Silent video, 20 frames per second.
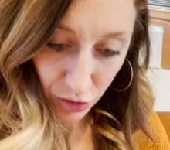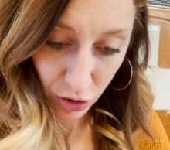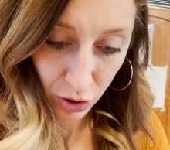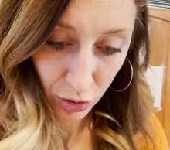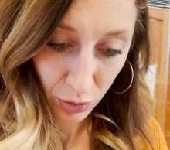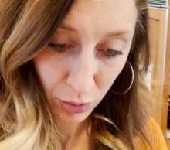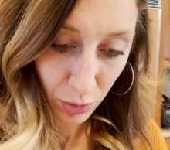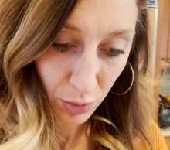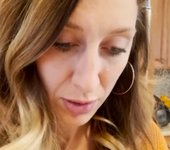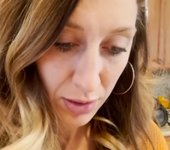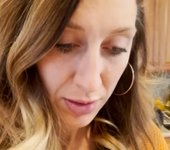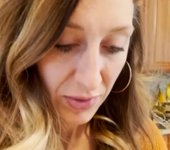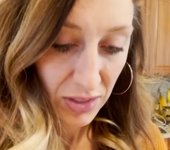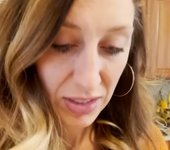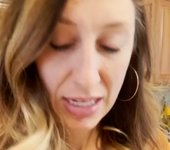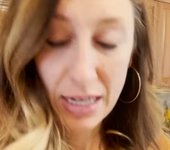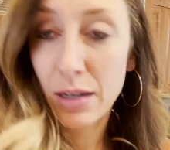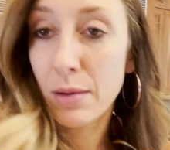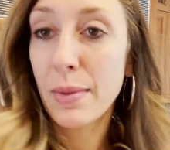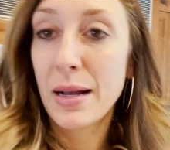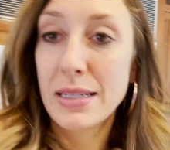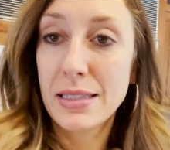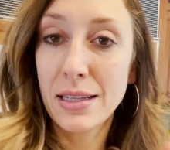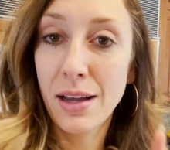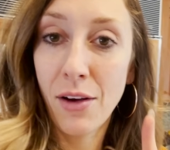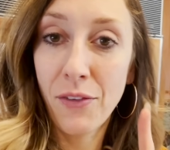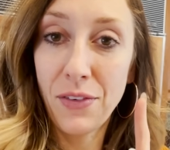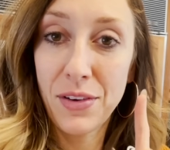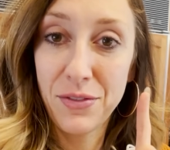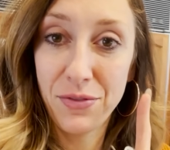to center
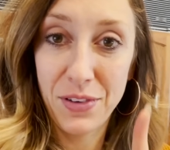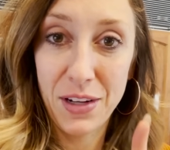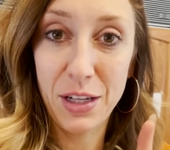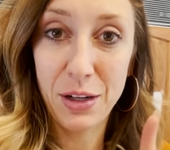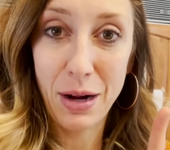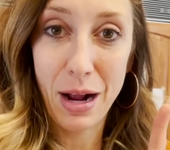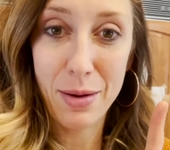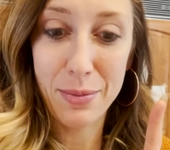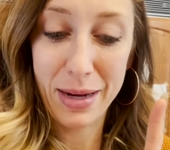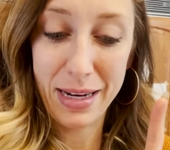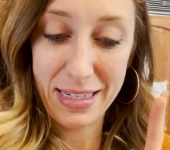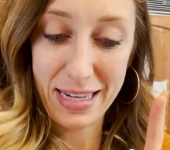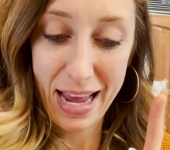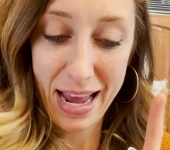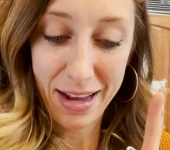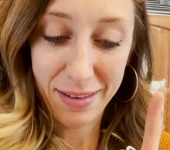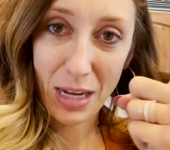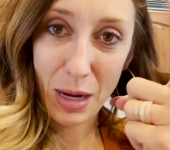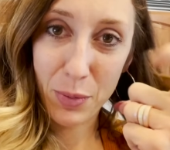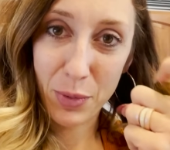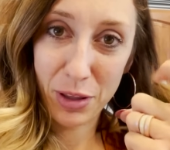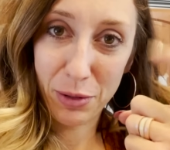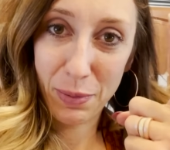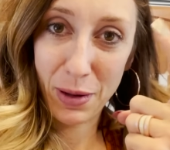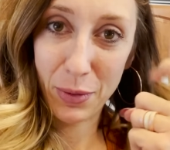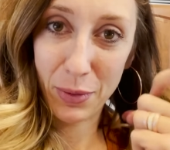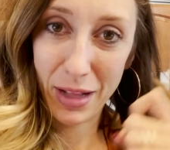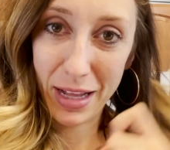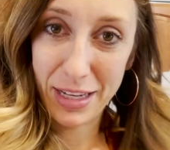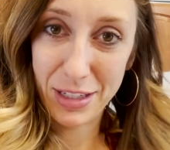myself and figure out my day. Come with me
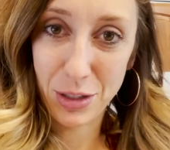while I